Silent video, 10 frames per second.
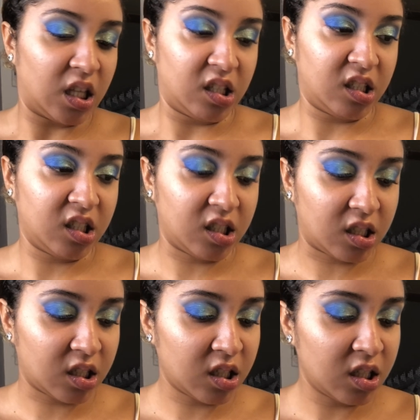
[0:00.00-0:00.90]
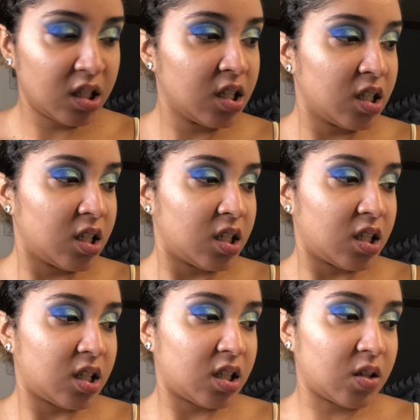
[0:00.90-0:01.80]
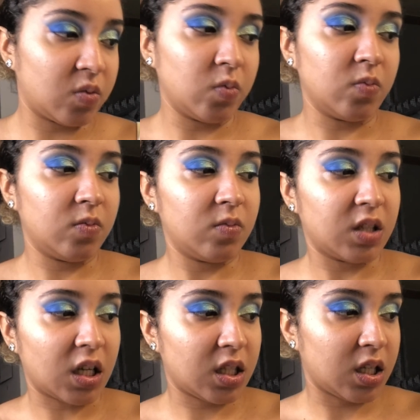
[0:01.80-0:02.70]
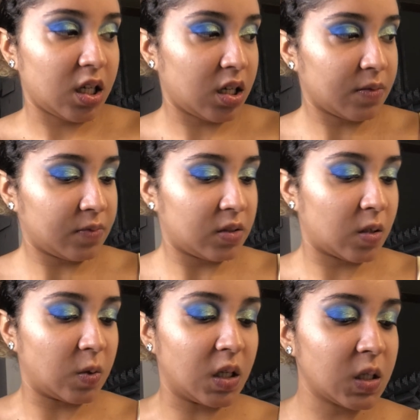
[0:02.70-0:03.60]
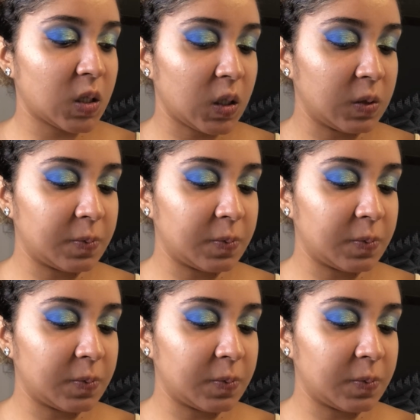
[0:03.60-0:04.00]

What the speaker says: ugh, so dirty, so dirty.